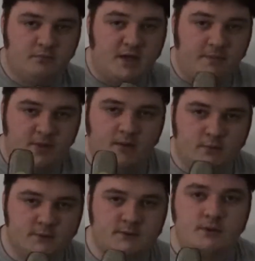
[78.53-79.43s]
That
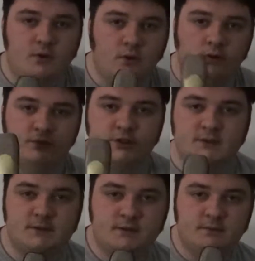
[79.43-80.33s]
that was the whole
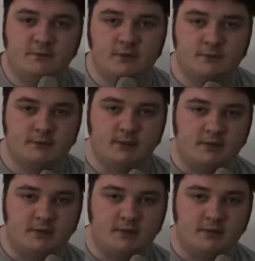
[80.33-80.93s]
gist, folks.